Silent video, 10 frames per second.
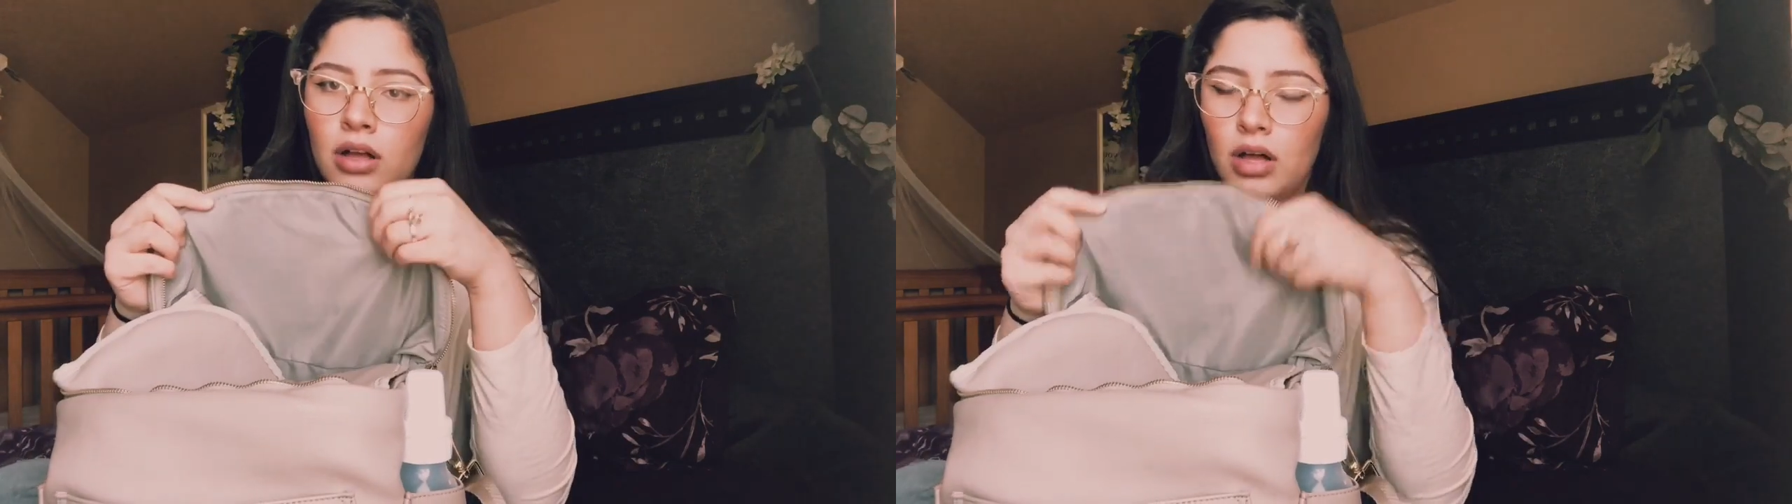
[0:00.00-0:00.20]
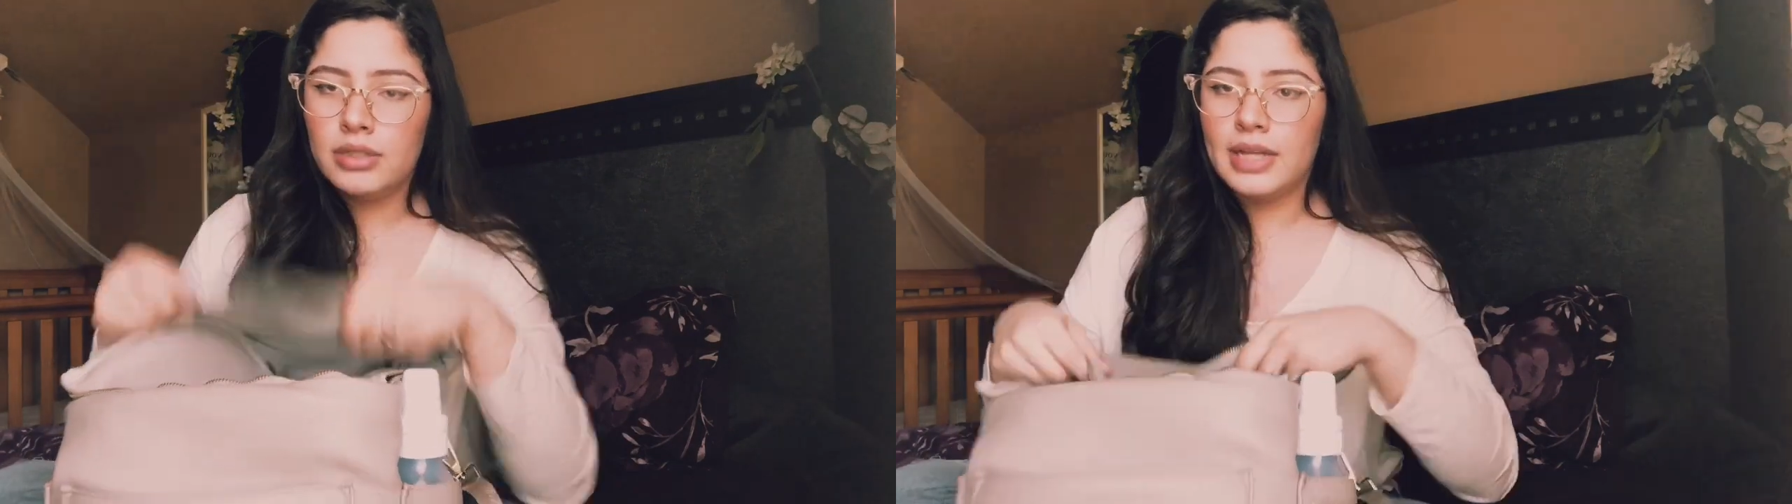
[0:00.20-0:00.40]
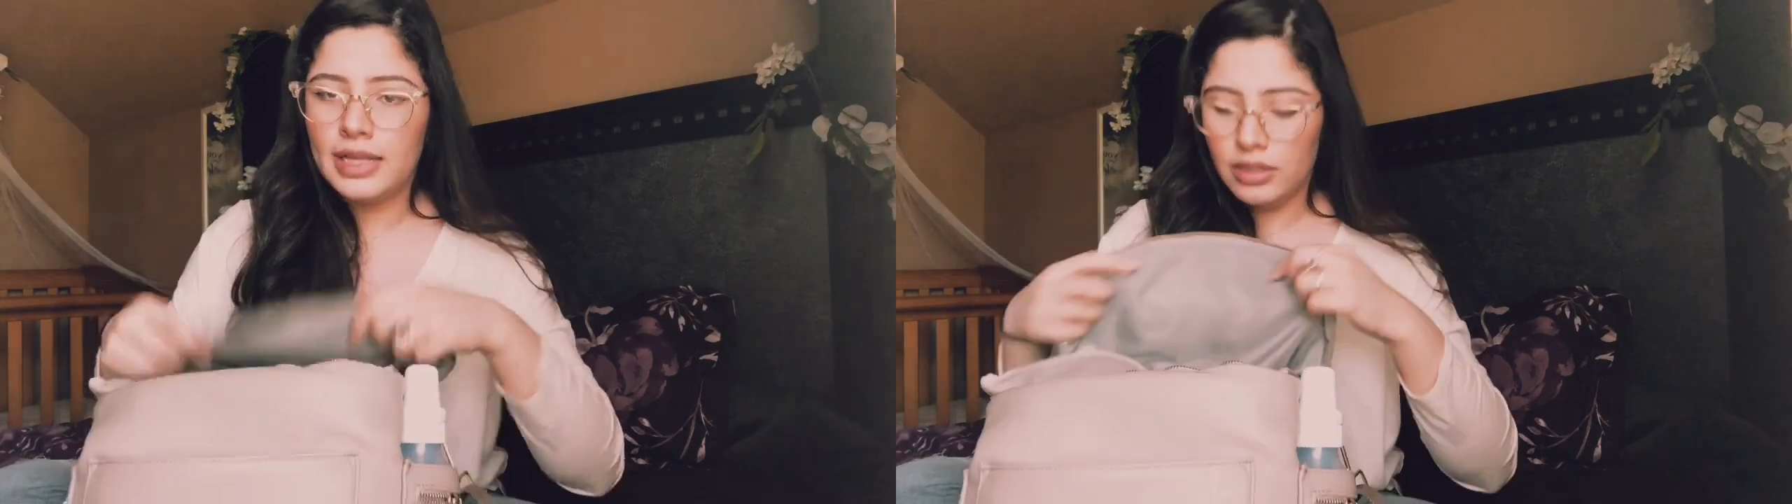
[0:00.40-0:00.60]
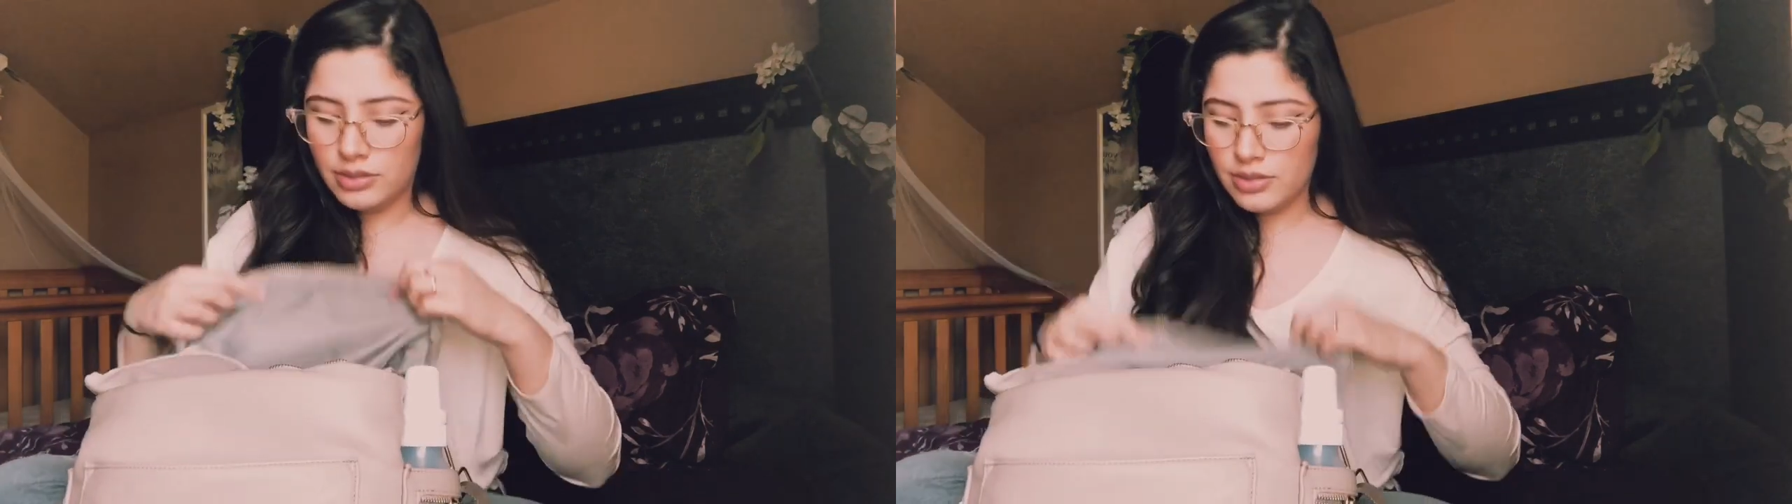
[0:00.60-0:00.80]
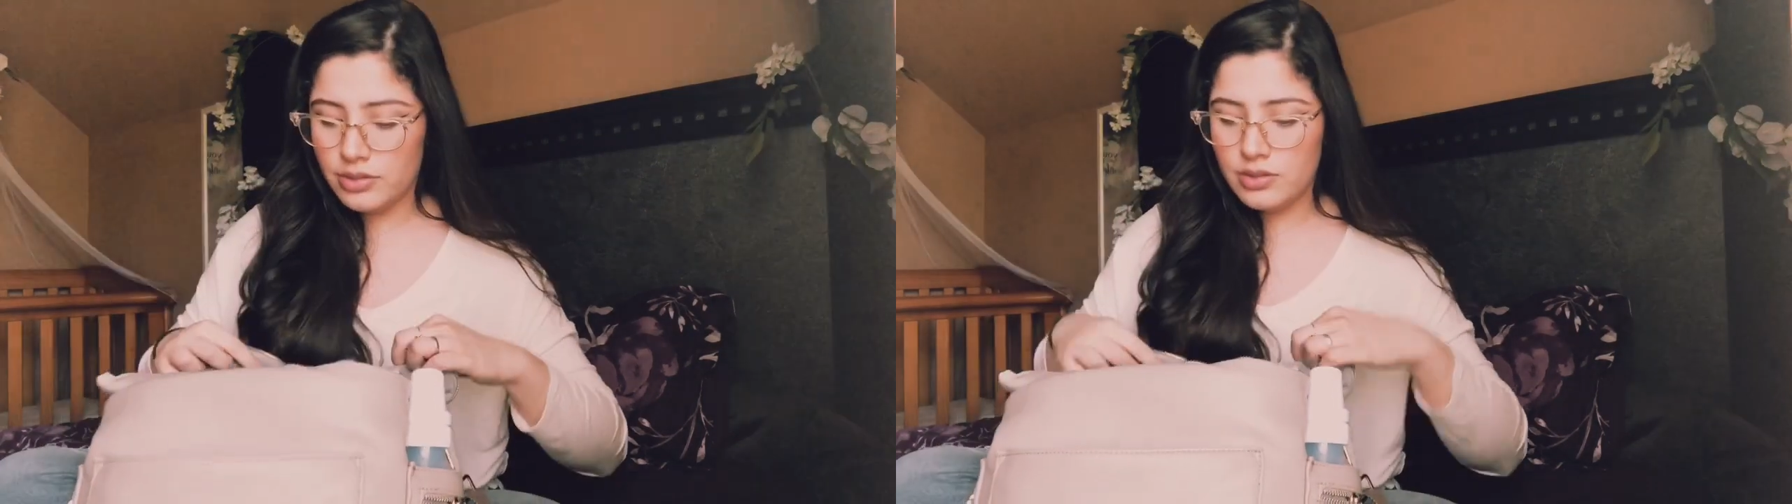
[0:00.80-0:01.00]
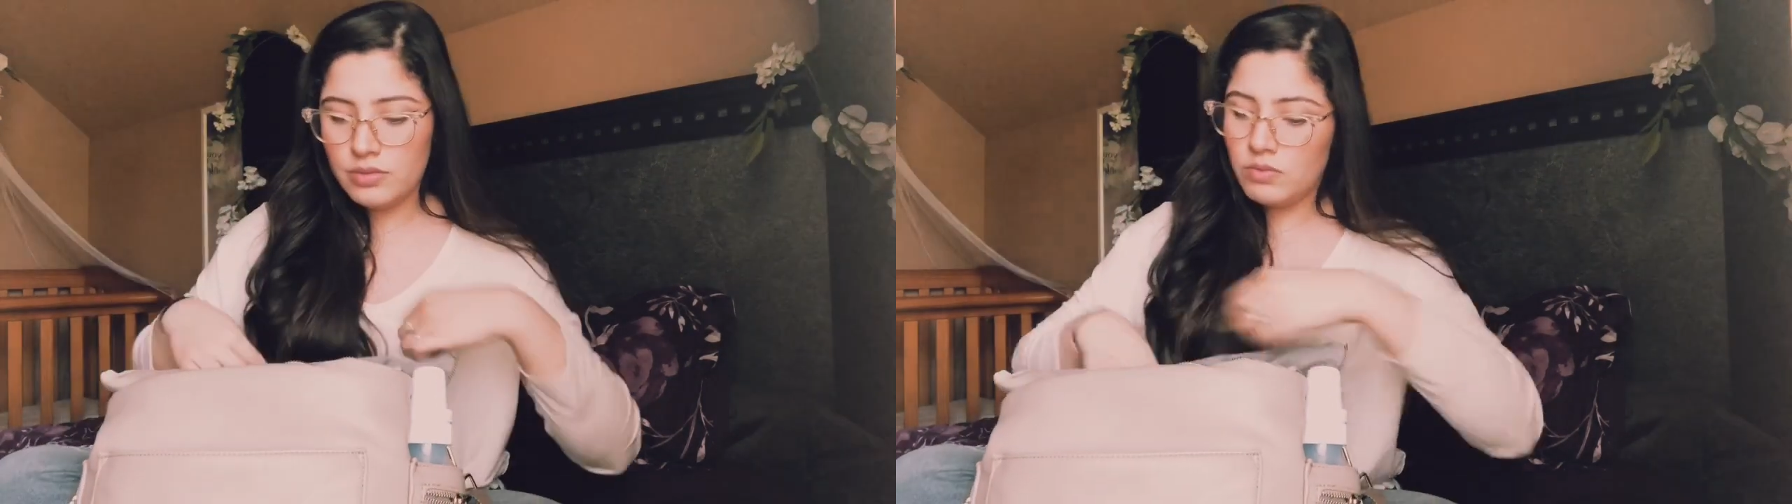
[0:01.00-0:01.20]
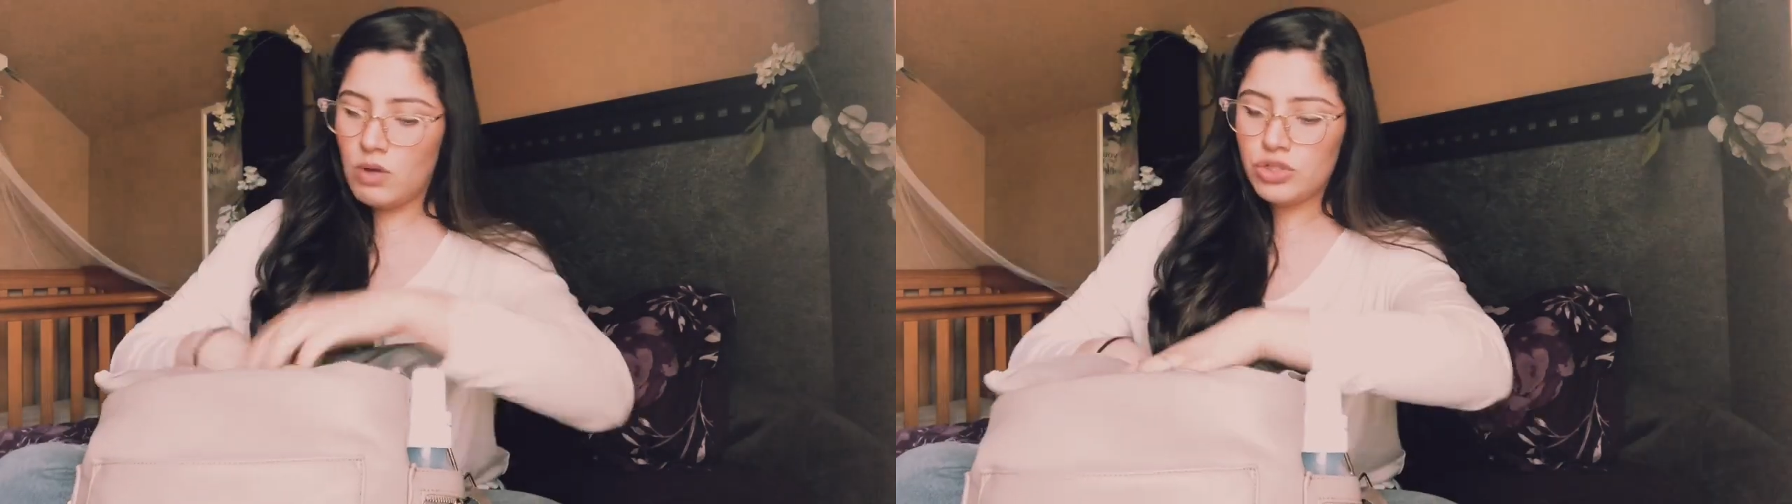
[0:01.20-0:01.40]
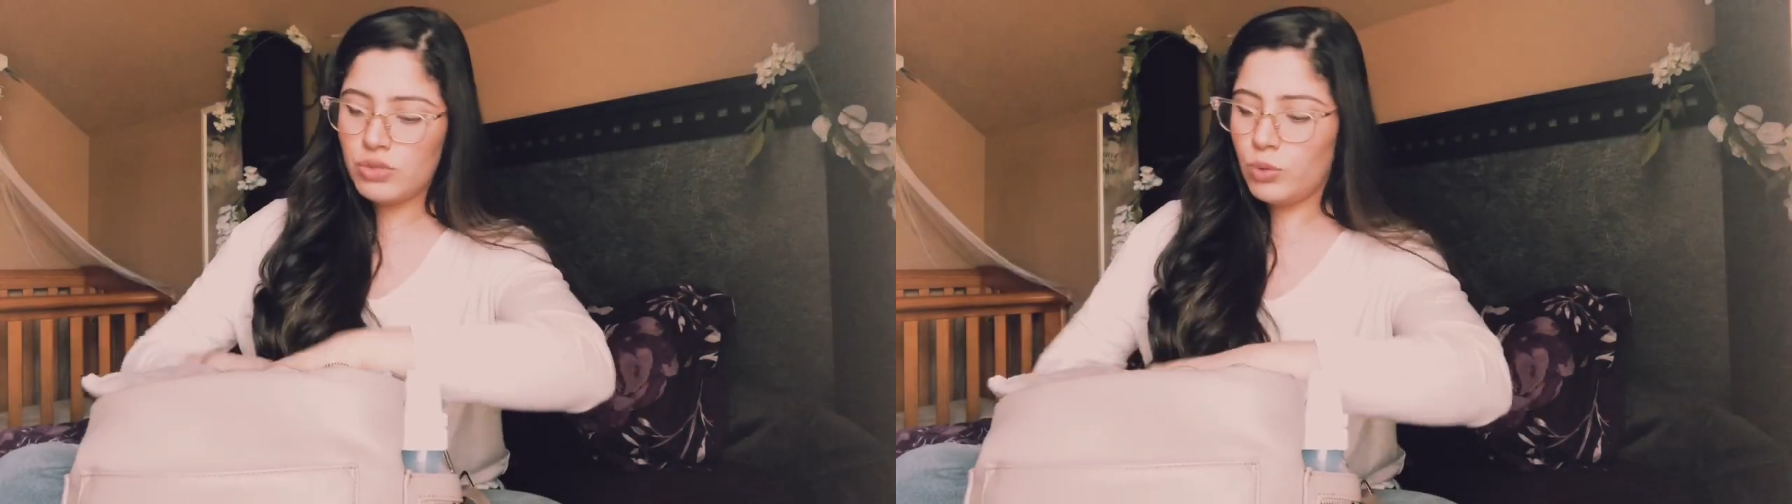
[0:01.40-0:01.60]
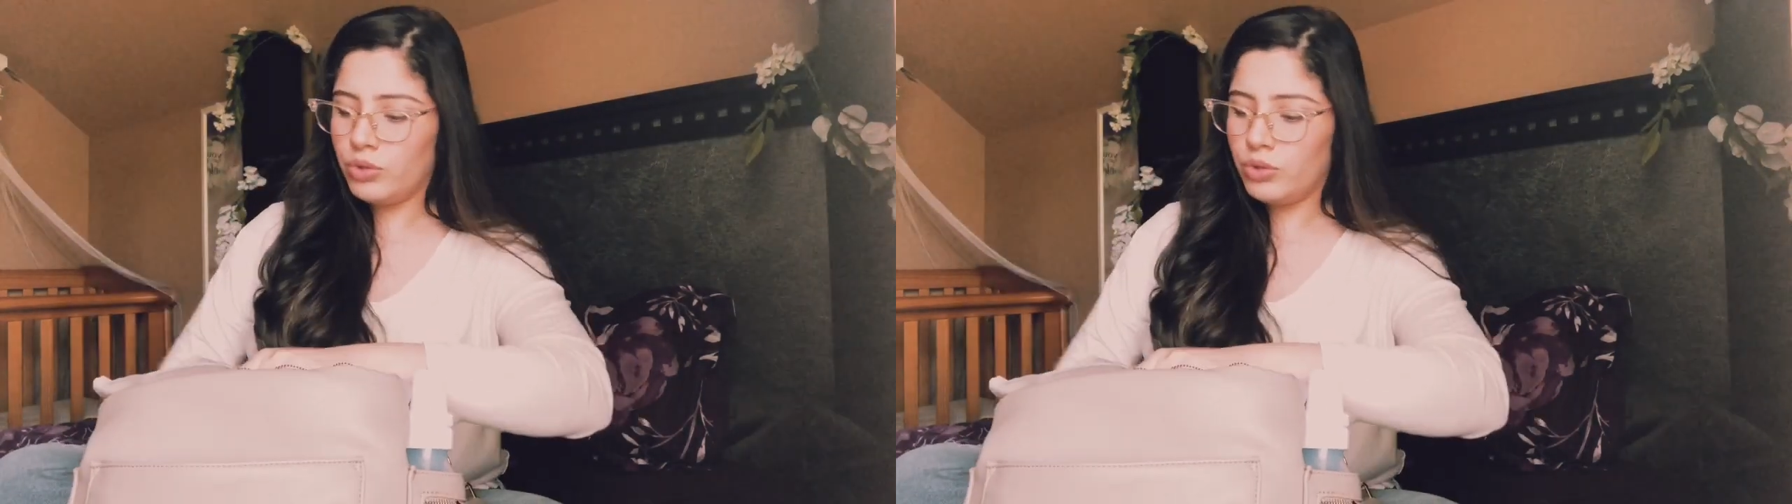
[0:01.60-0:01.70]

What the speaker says: all nylon, so it's washable.